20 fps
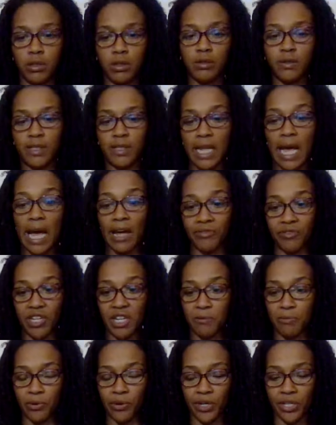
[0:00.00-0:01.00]
dive
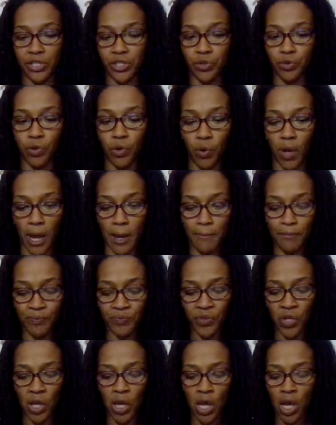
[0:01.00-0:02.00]
deeper into, okay?
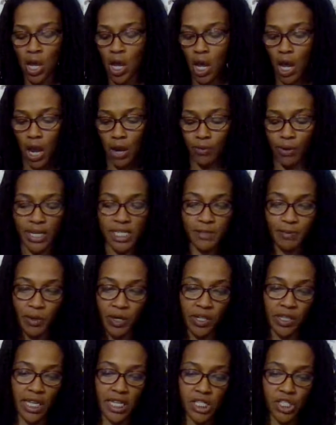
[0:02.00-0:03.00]
All right,
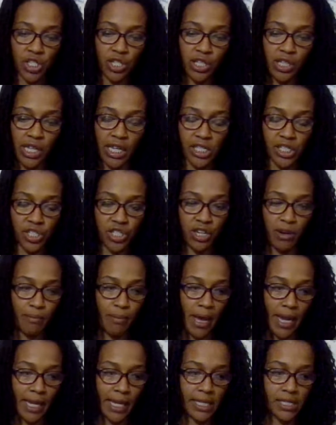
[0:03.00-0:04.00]
Spirit, let's let's jump
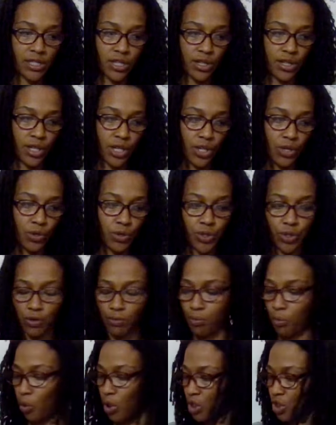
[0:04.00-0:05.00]
back into the
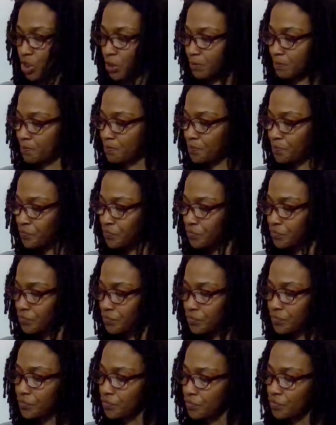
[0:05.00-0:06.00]
YouTube portion.
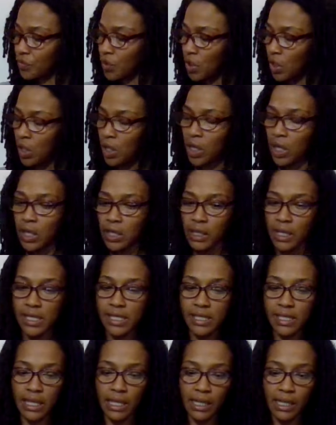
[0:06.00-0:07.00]
Let's
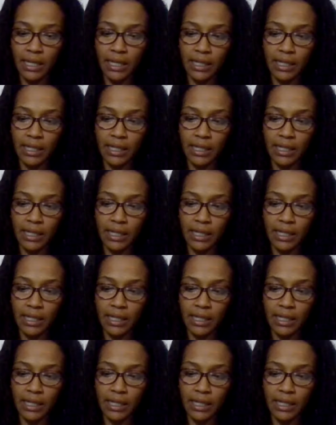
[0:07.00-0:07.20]
see.